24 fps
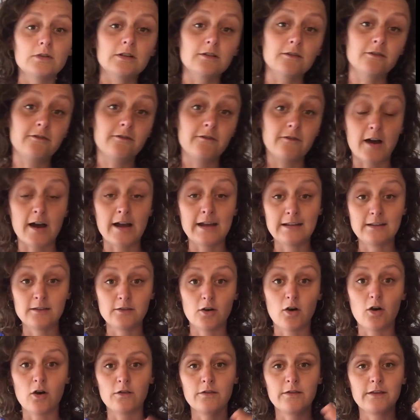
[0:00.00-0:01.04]
find
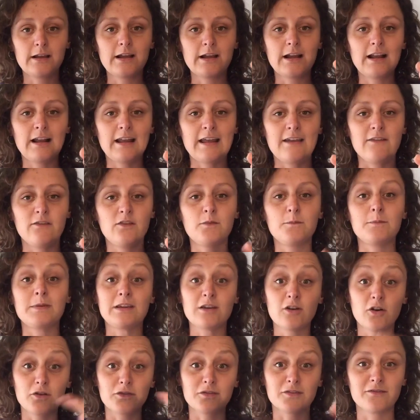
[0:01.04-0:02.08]
on the cliffs
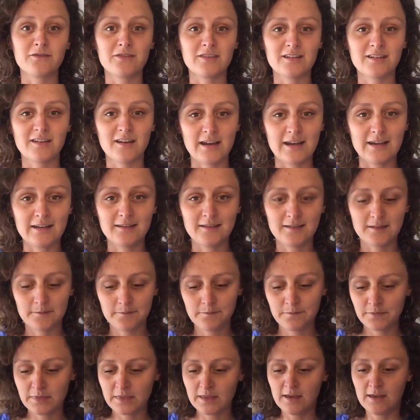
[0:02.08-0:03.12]
because of the tides.
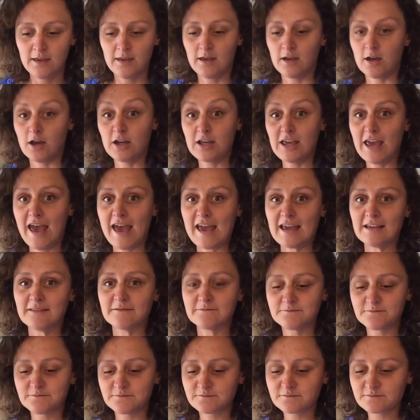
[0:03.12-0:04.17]
Okay,
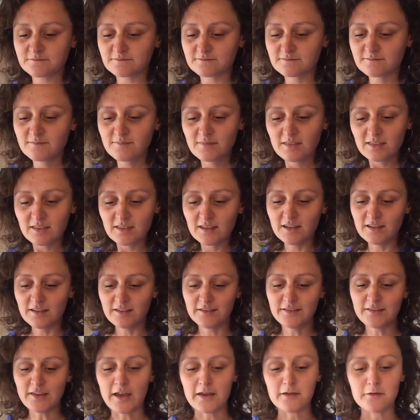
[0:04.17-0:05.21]

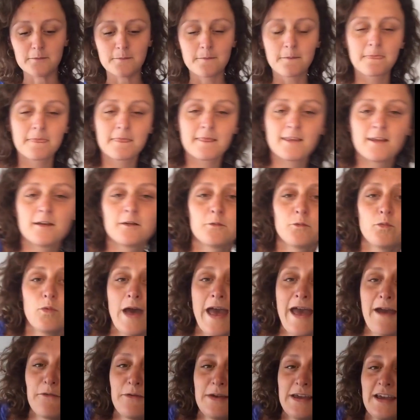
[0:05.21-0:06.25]
so
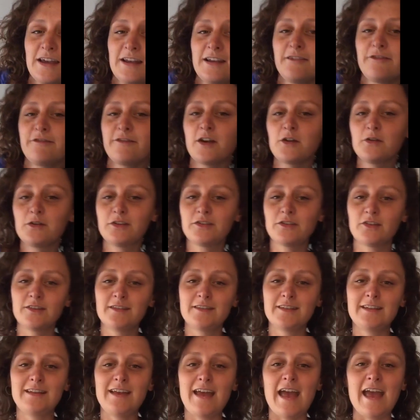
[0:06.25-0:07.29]
where we're going to focus on
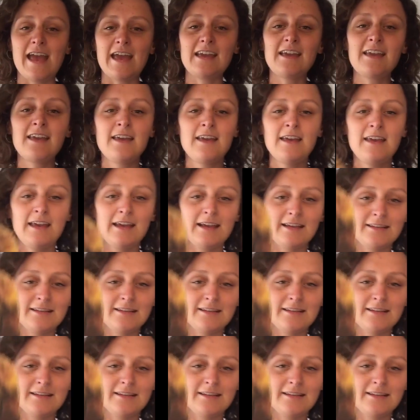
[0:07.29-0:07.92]
today is